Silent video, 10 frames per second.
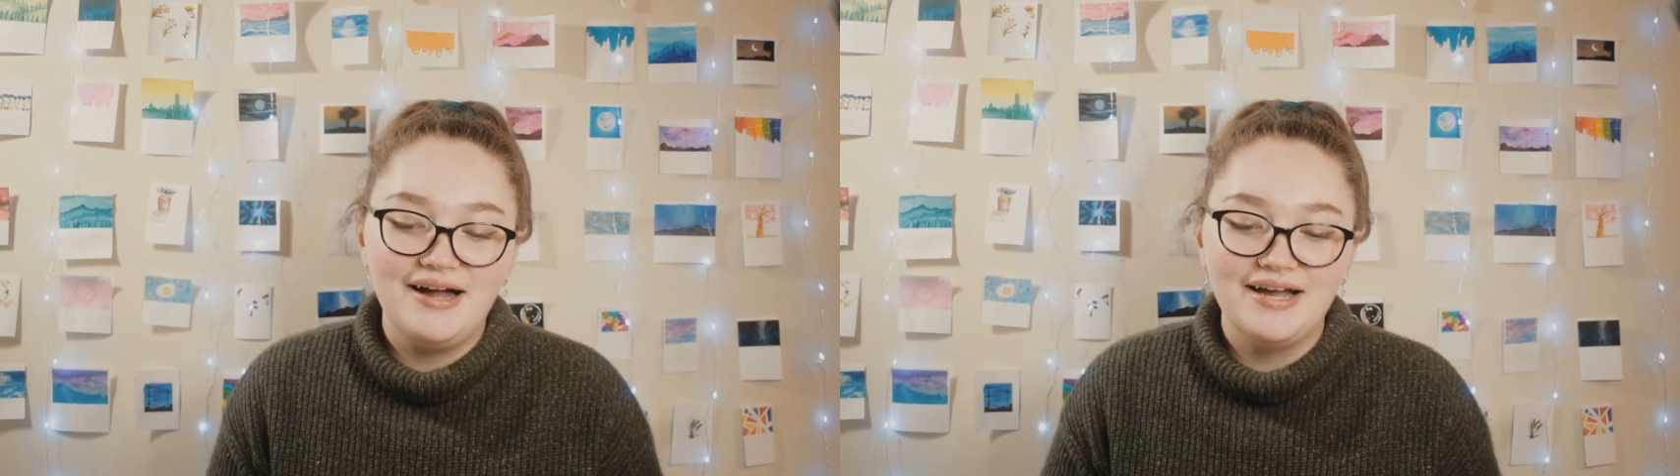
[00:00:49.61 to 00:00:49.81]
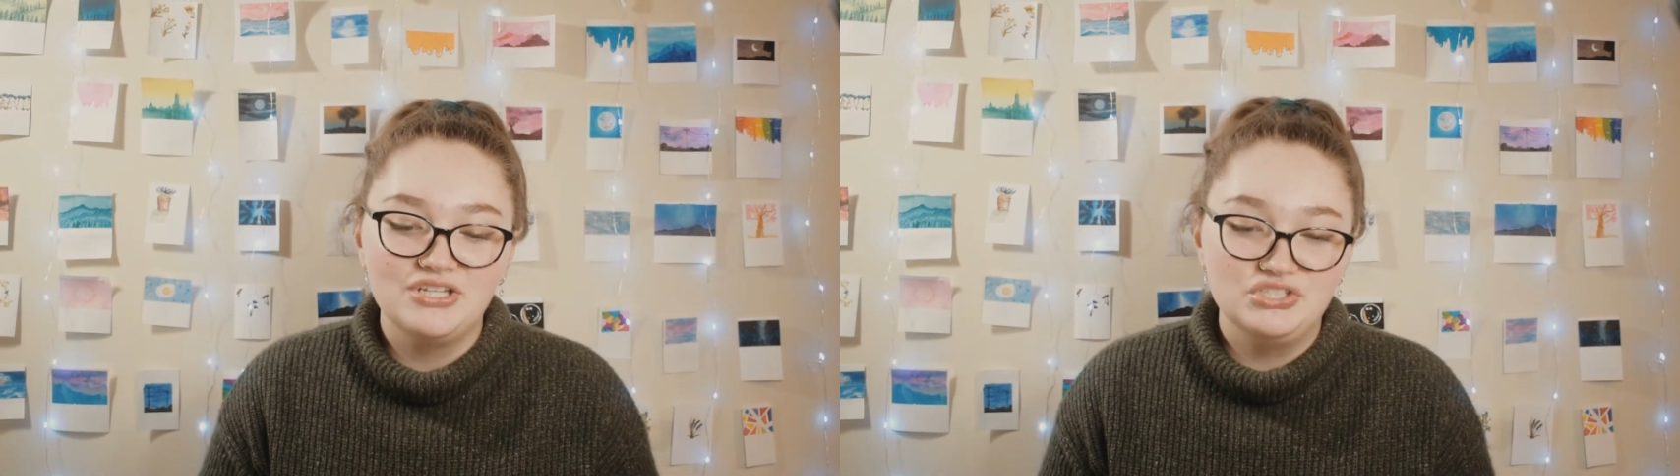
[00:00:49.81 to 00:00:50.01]

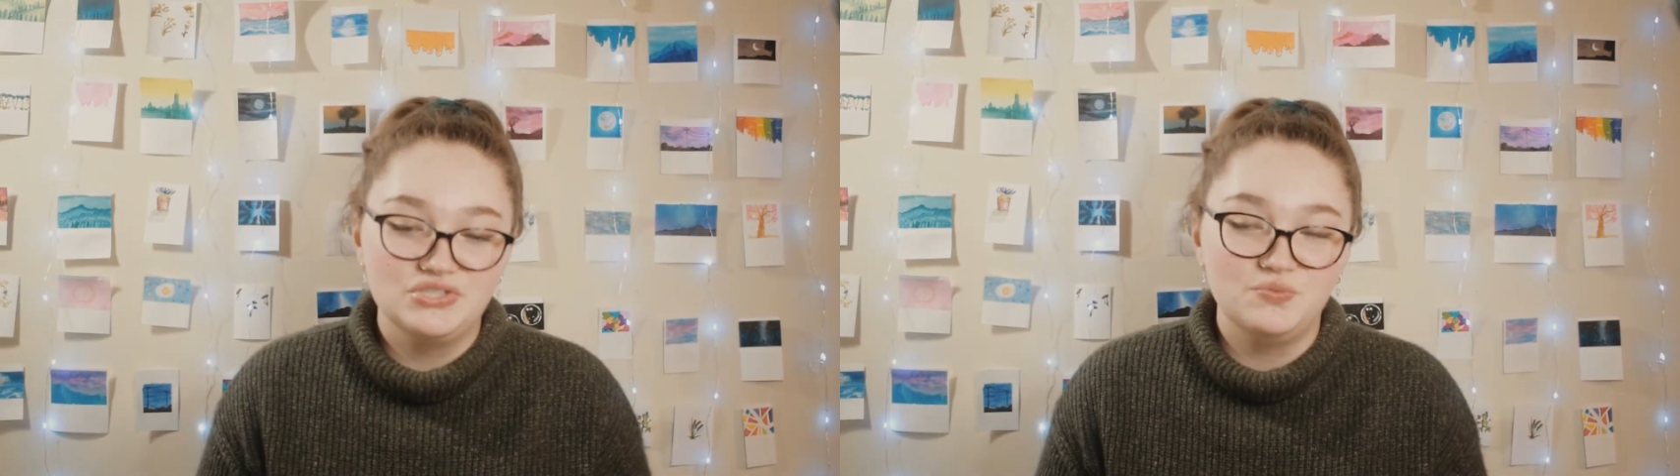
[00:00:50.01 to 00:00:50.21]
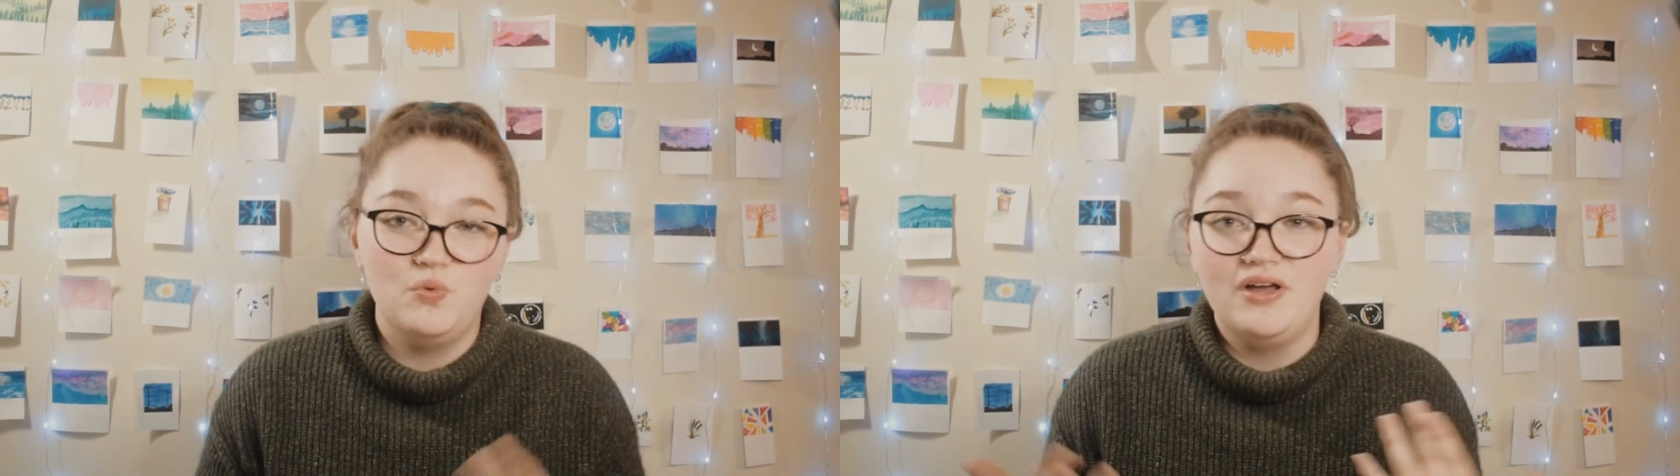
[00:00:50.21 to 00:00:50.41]
I
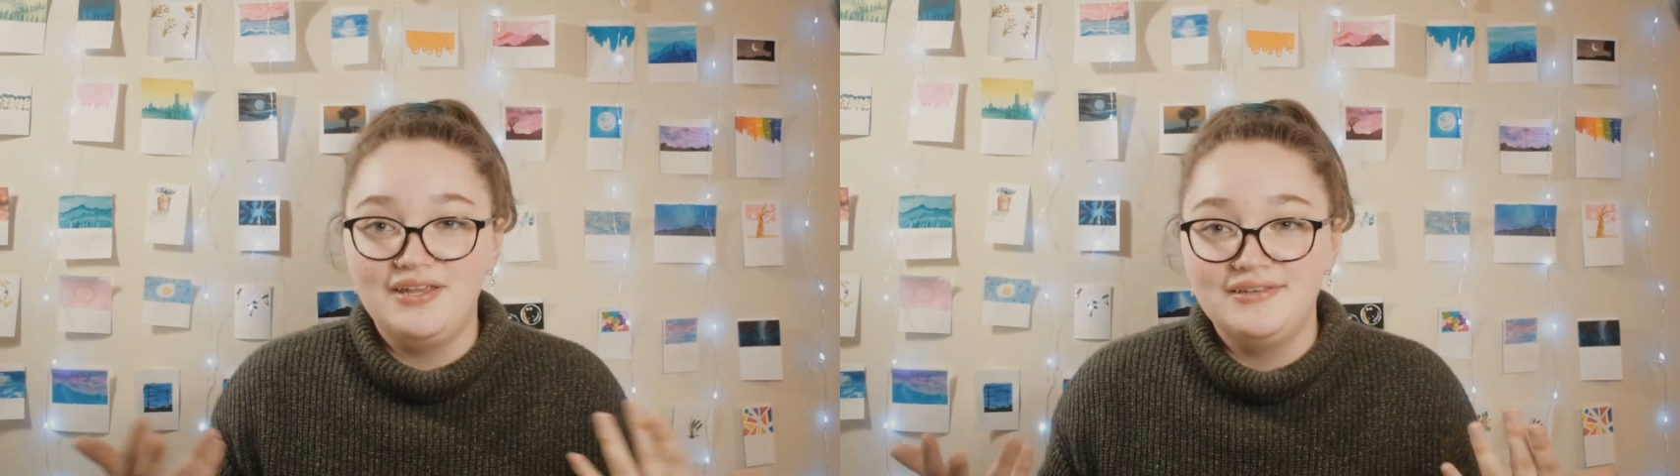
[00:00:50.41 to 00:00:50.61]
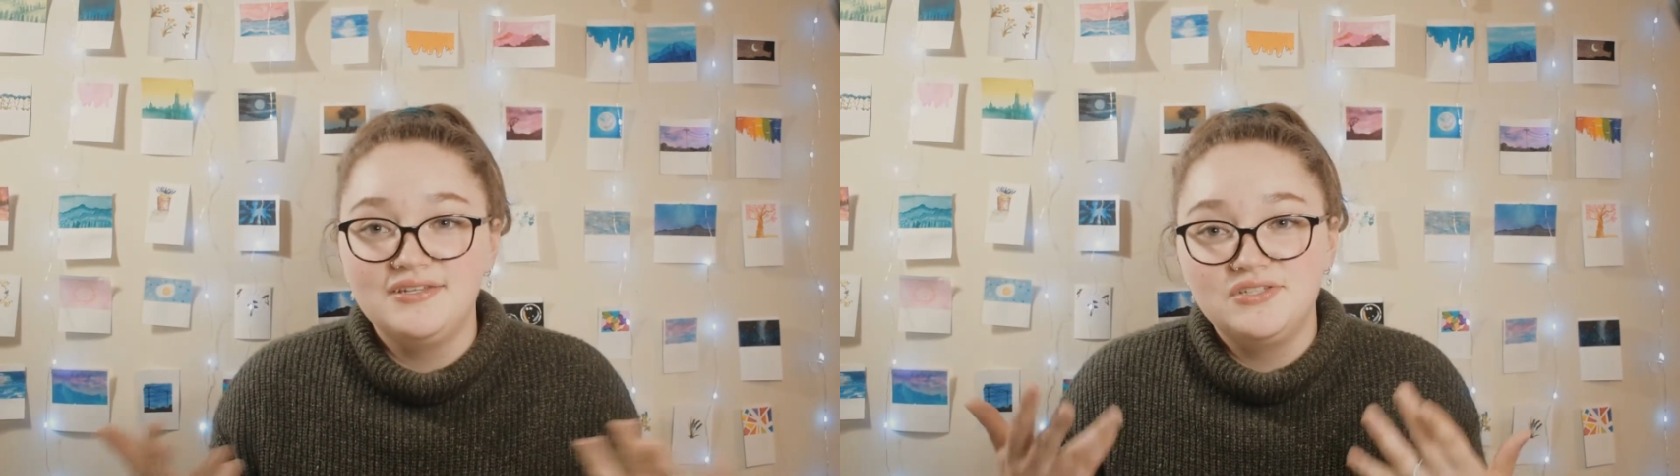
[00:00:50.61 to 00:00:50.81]
just
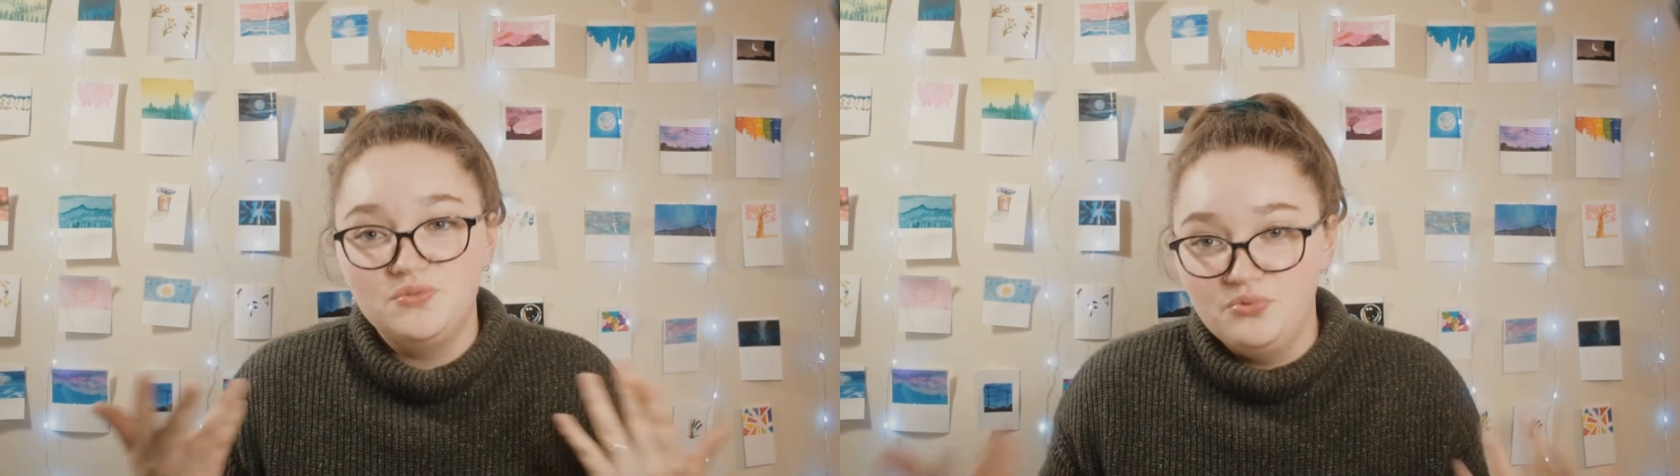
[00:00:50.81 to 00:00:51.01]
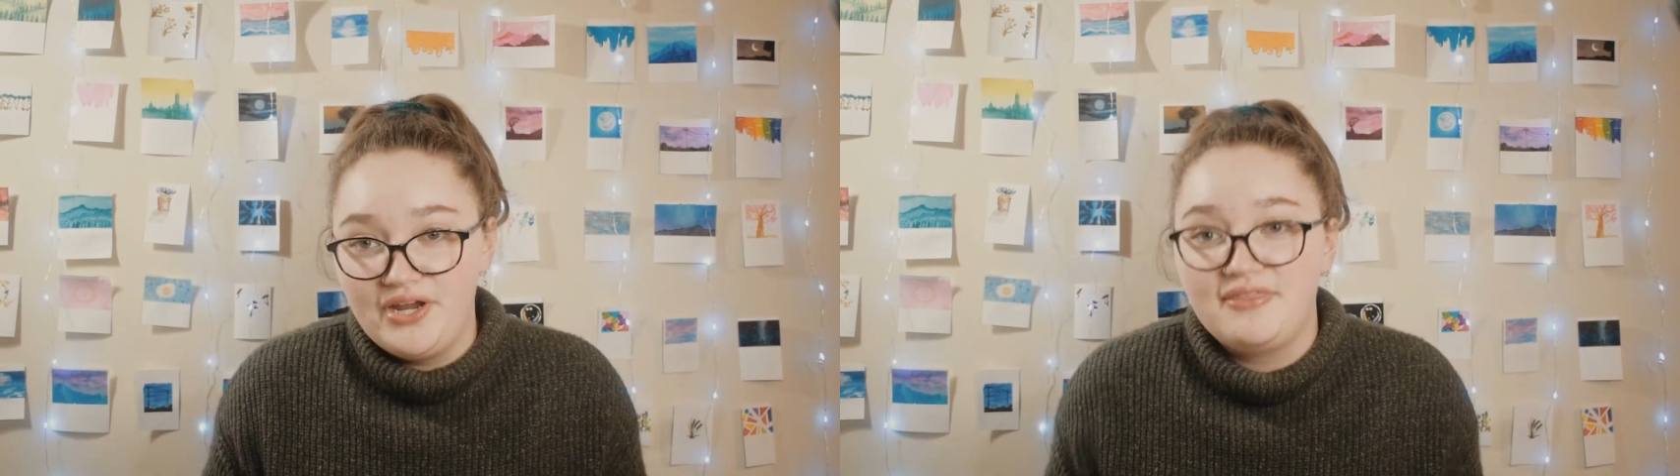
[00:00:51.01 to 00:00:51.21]
wanted to
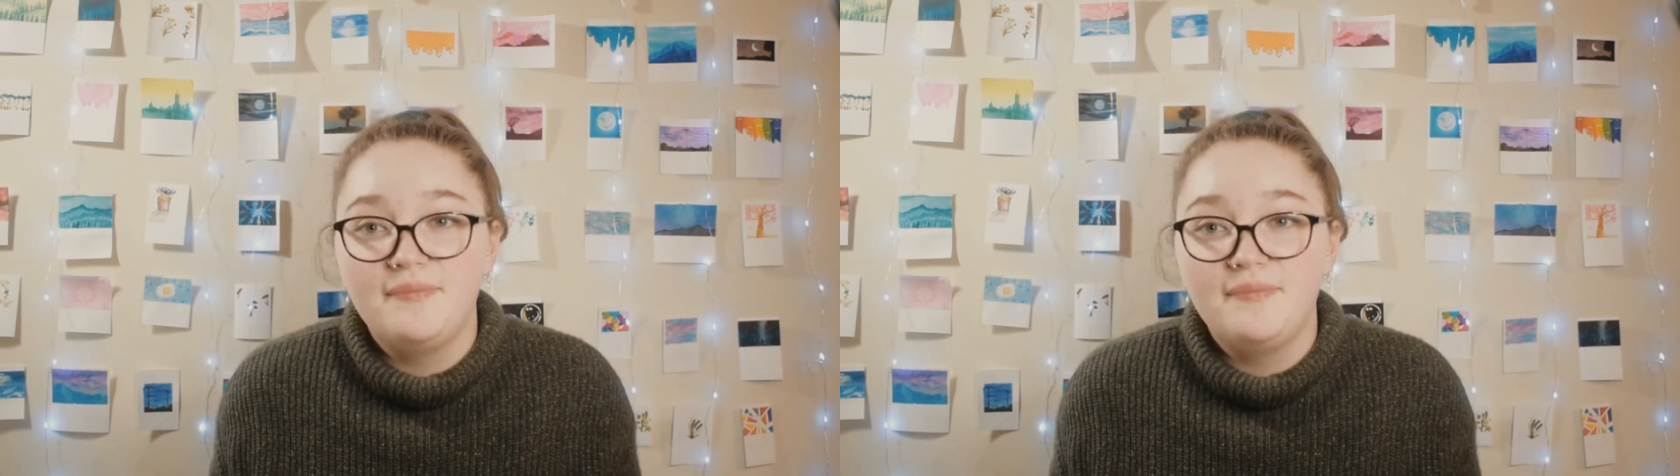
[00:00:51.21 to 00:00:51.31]
break